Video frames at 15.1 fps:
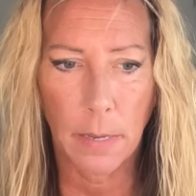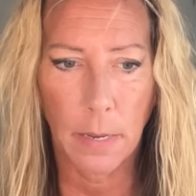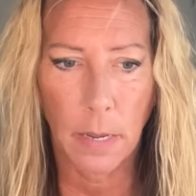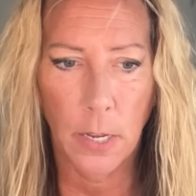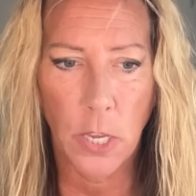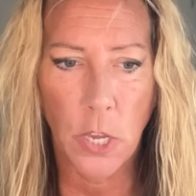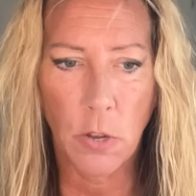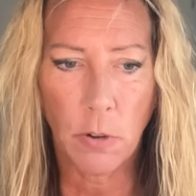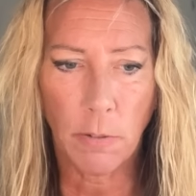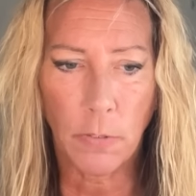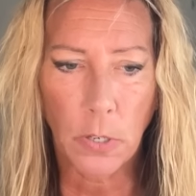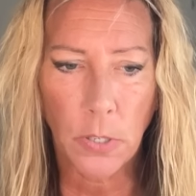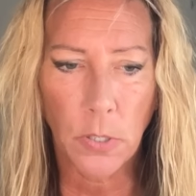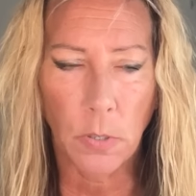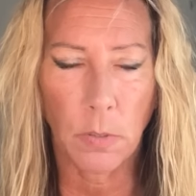a
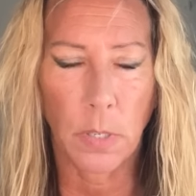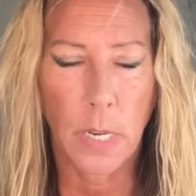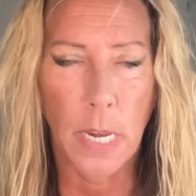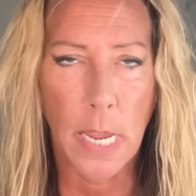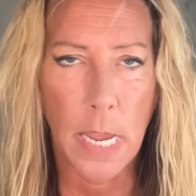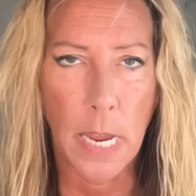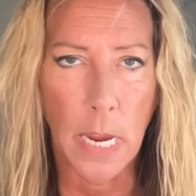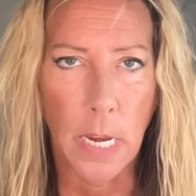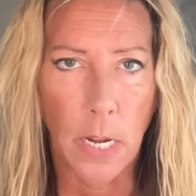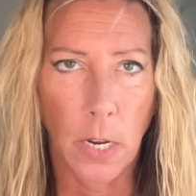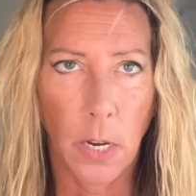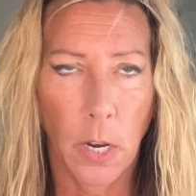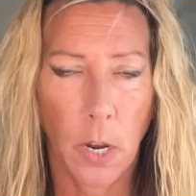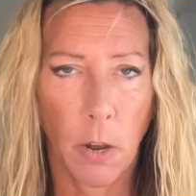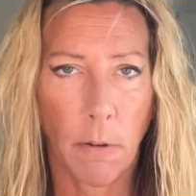universal
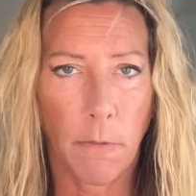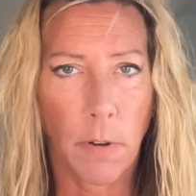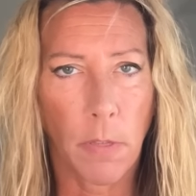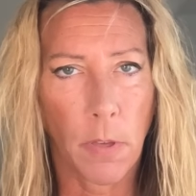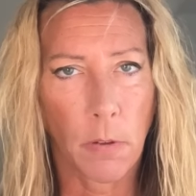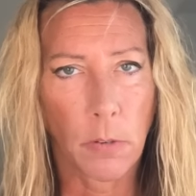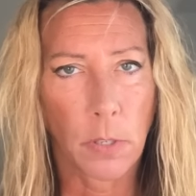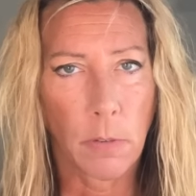need for those